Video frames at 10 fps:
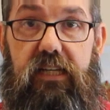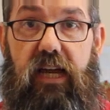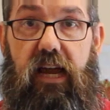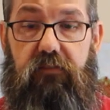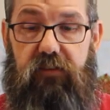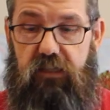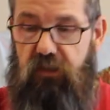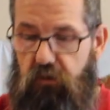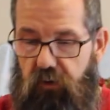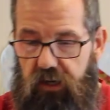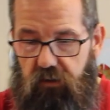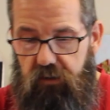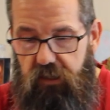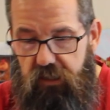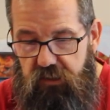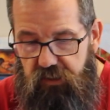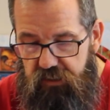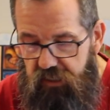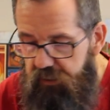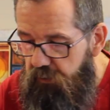and a half inch square.
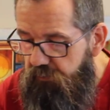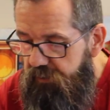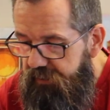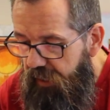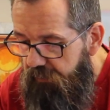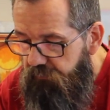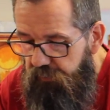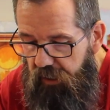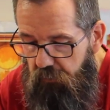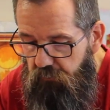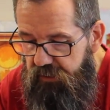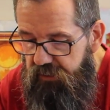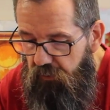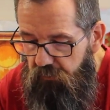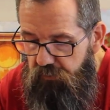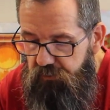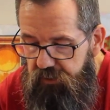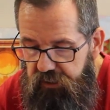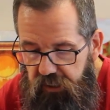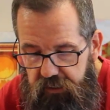Just lay those aside for now, and once all those are
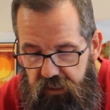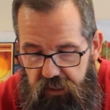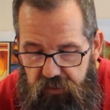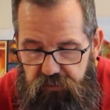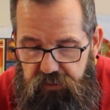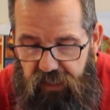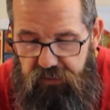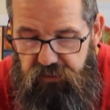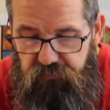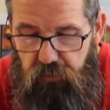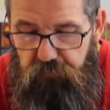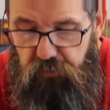cut, that's from